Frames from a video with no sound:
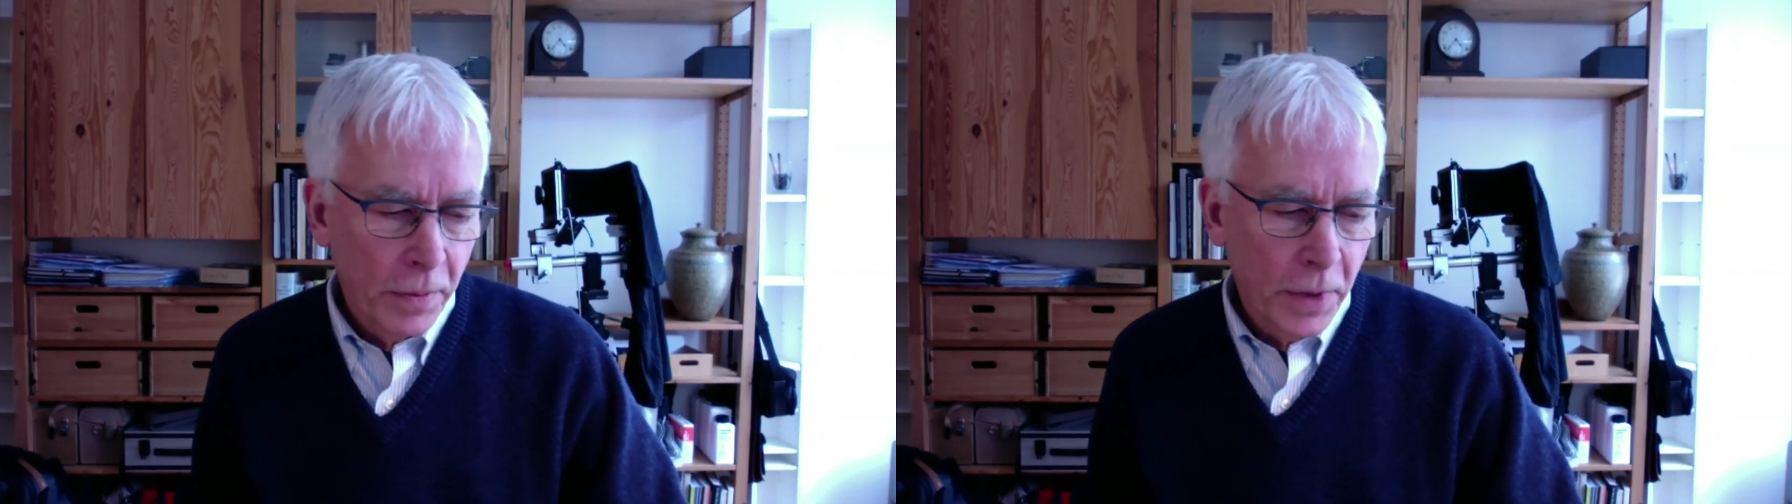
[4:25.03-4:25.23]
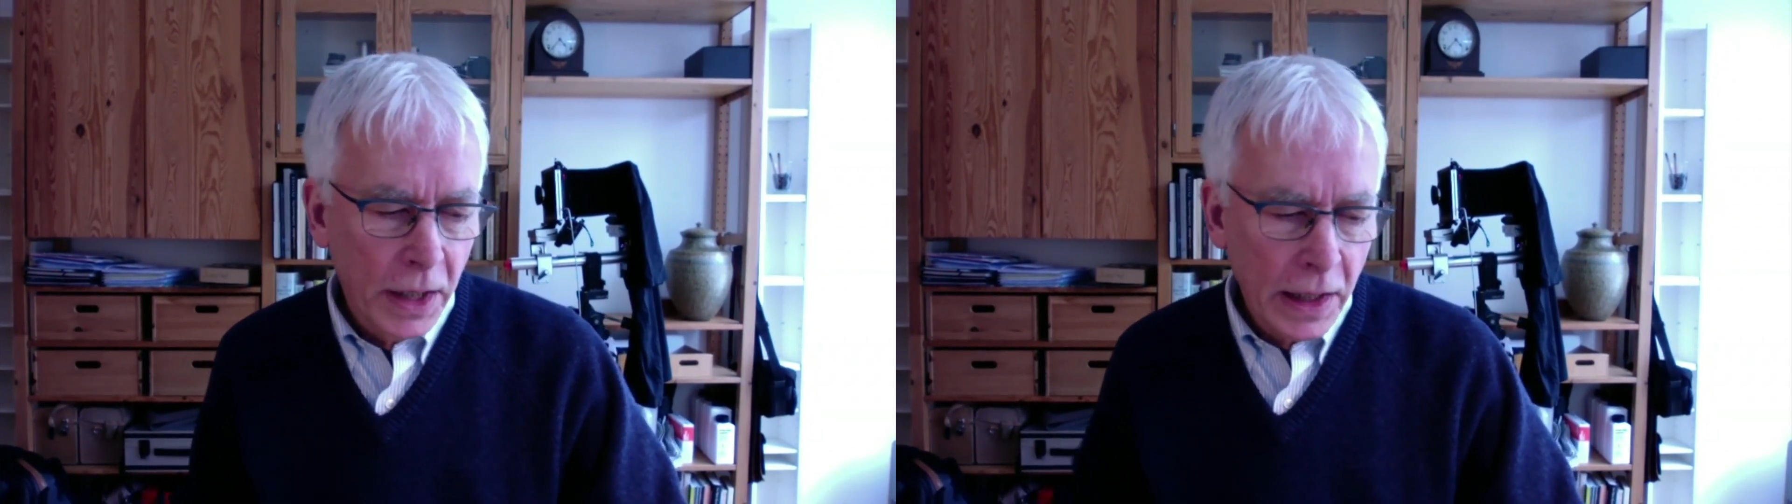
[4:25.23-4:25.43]

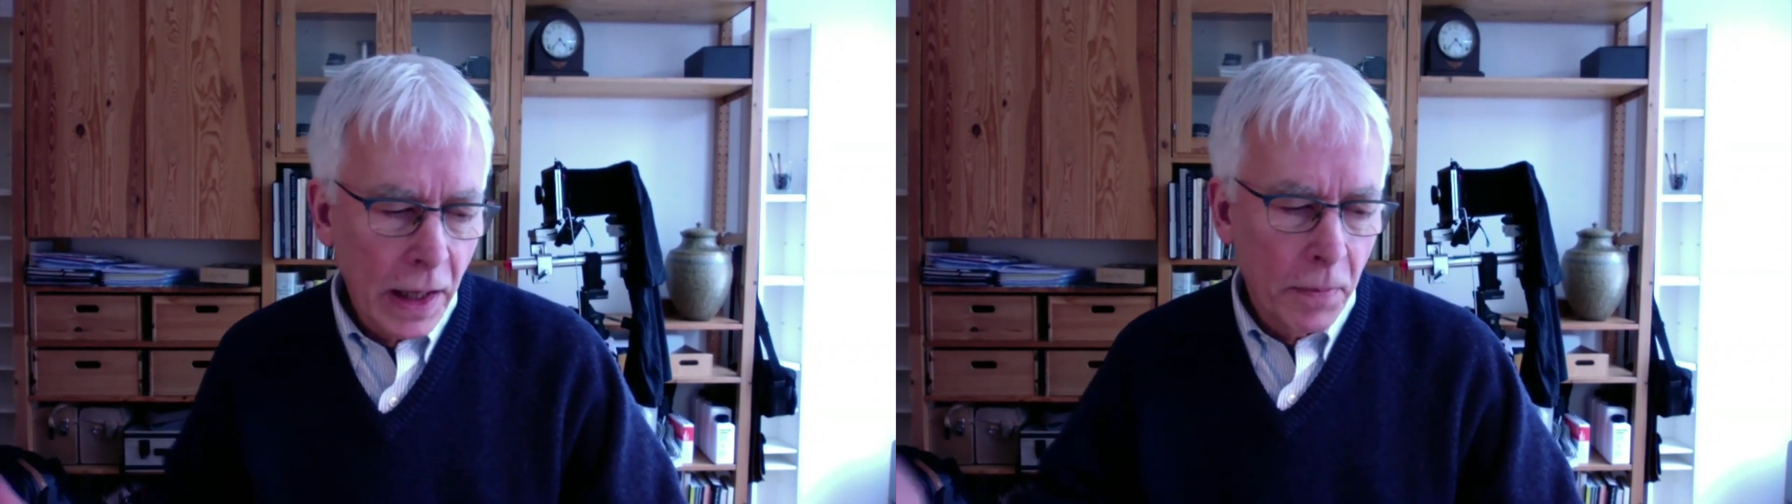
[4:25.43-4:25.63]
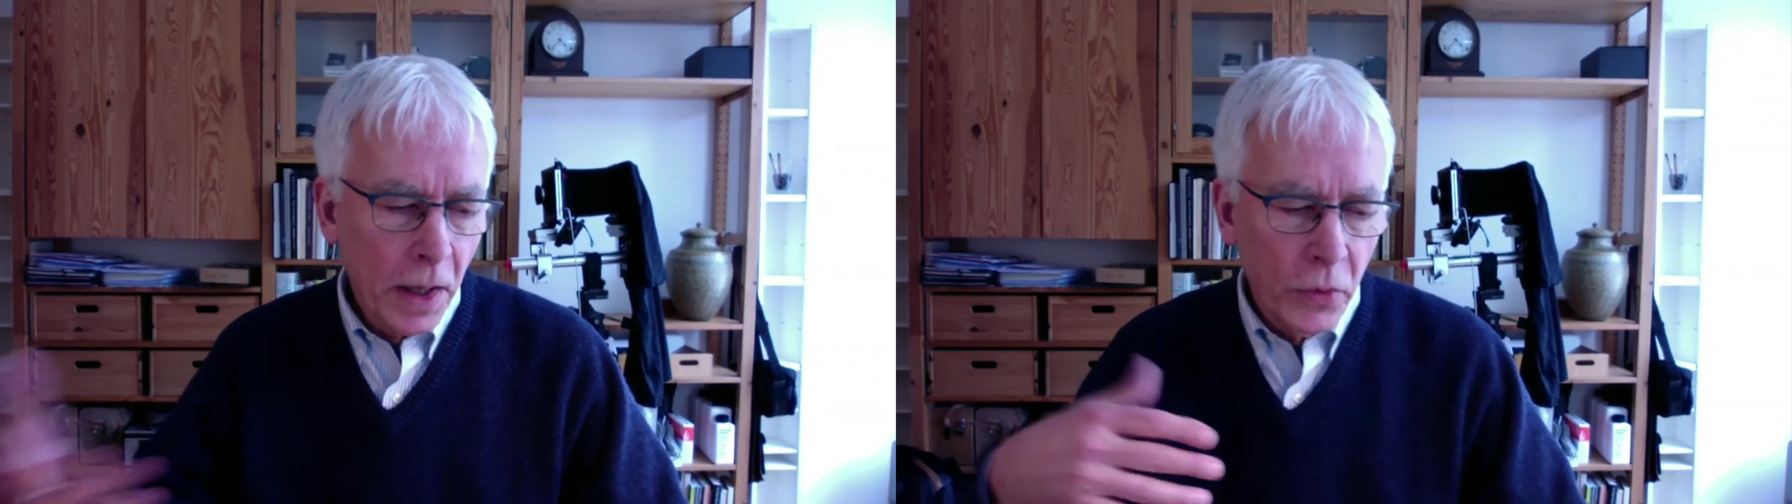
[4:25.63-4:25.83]
But he
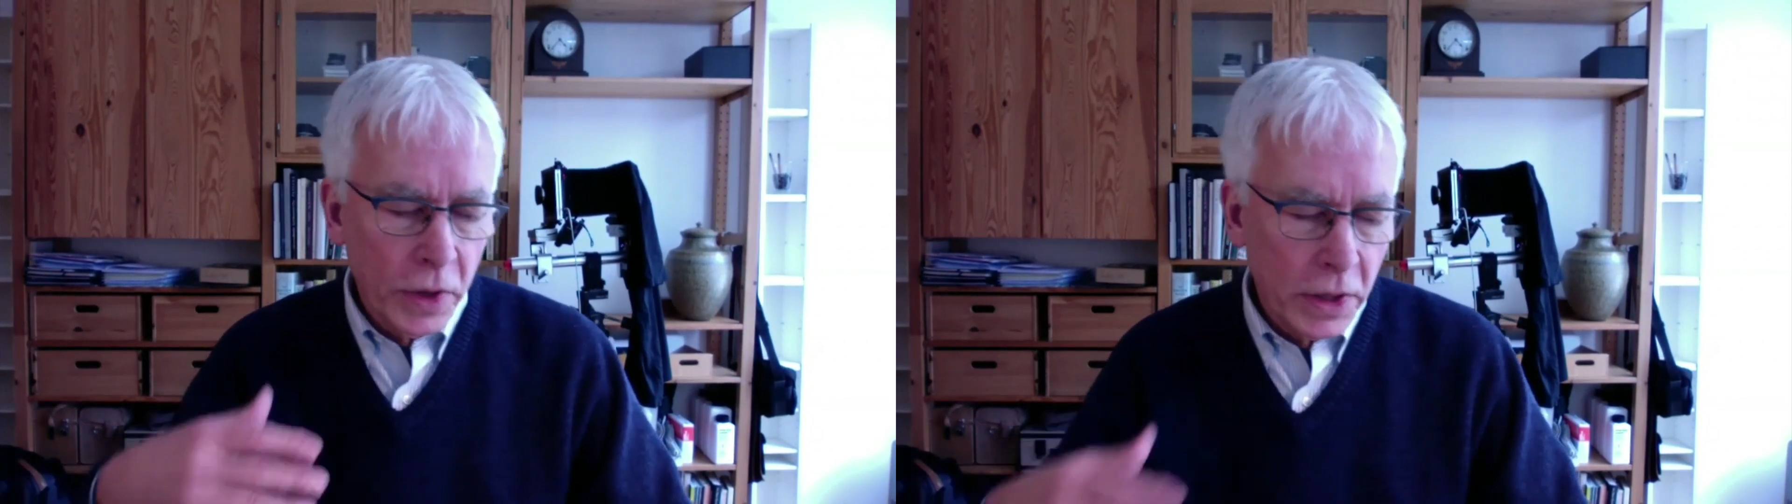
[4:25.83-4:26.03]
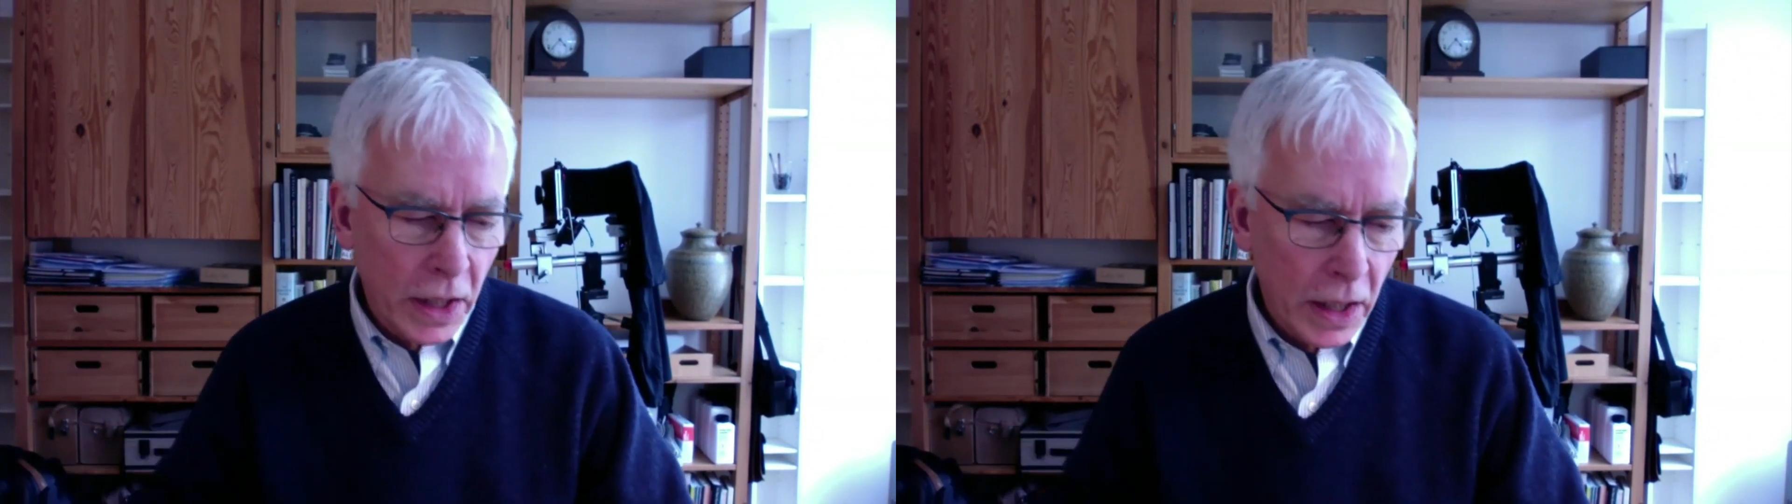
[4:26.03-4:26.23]
came by
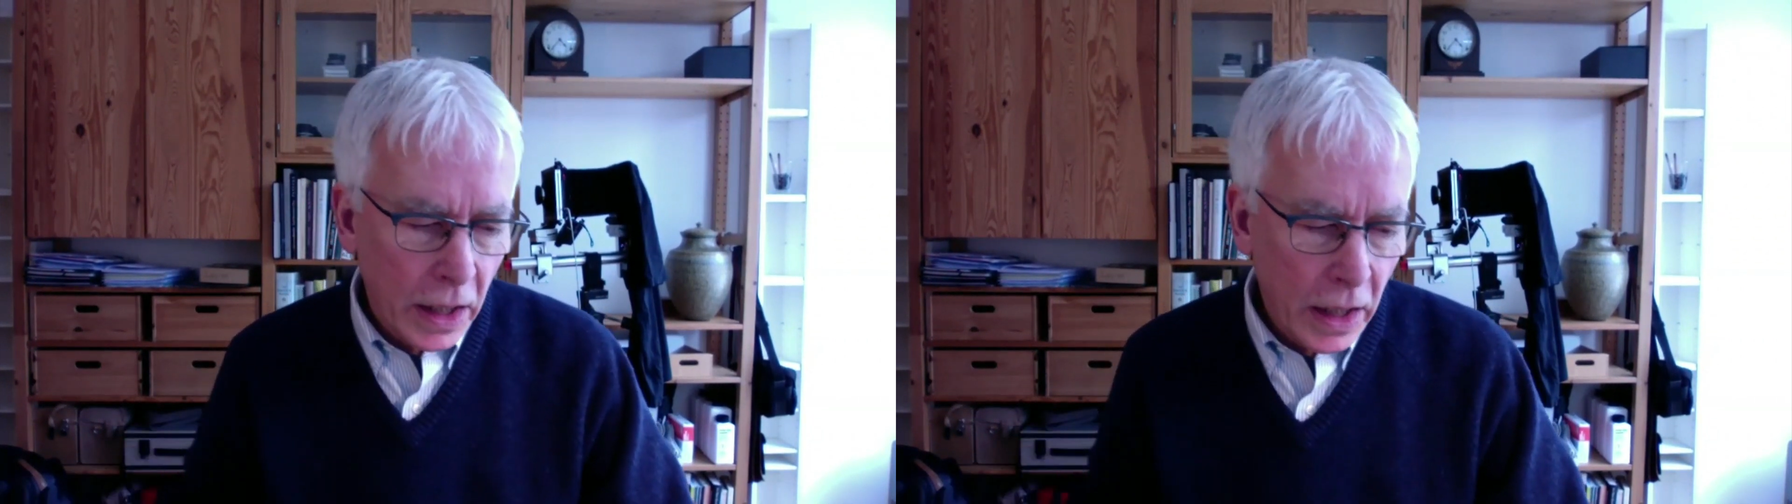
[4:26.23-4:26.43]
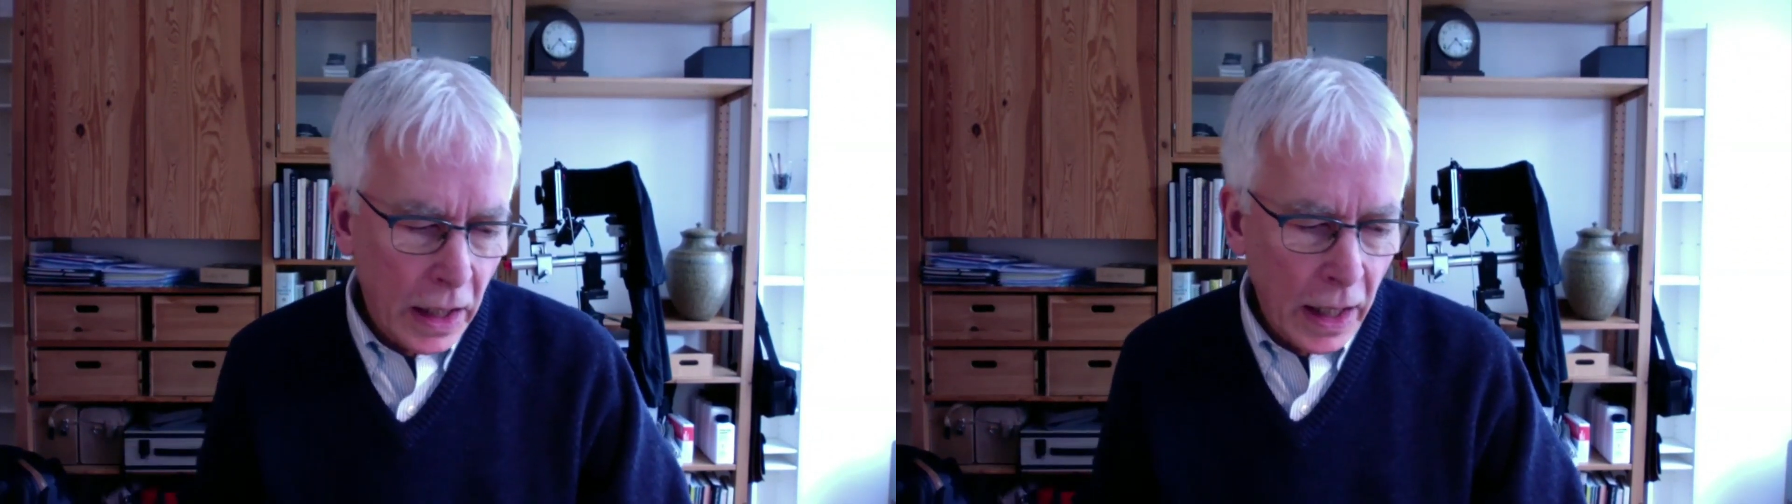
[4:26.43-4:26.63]
one day